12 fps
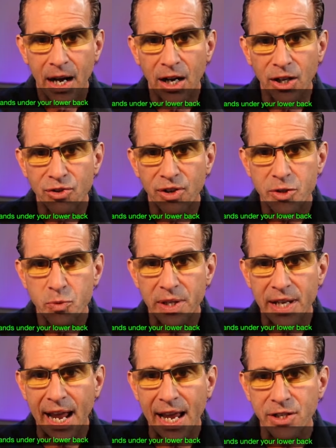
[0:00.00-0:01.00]
A crunch with
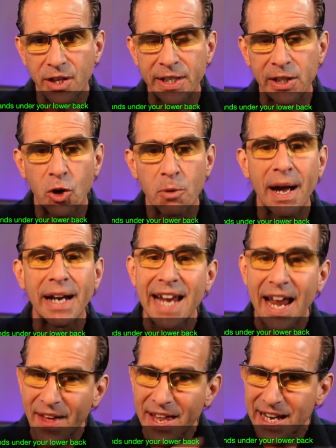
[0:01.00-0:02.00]
your hands under your lower back.
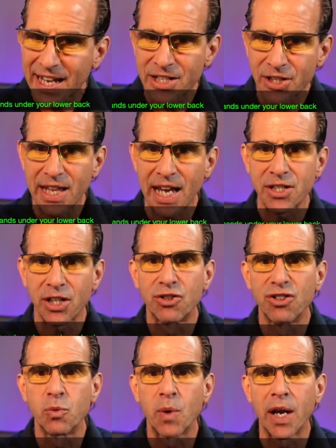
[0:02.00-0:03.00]
Yeah, that's a
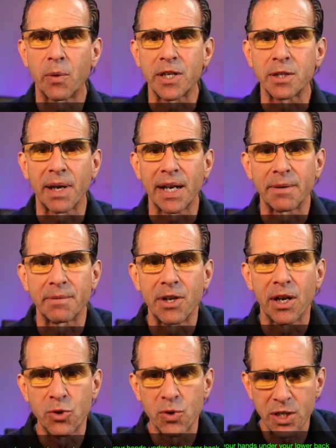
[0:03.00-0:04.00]
good way to explain it.
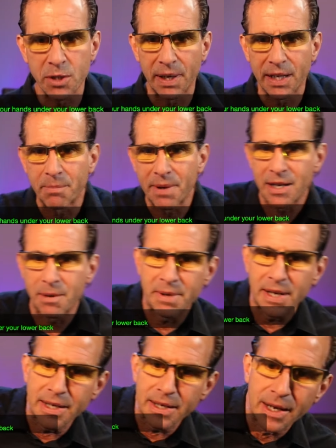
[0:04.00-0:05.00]
You explained it better than
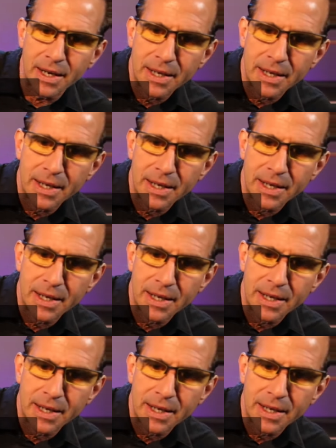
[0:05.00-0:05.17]
me,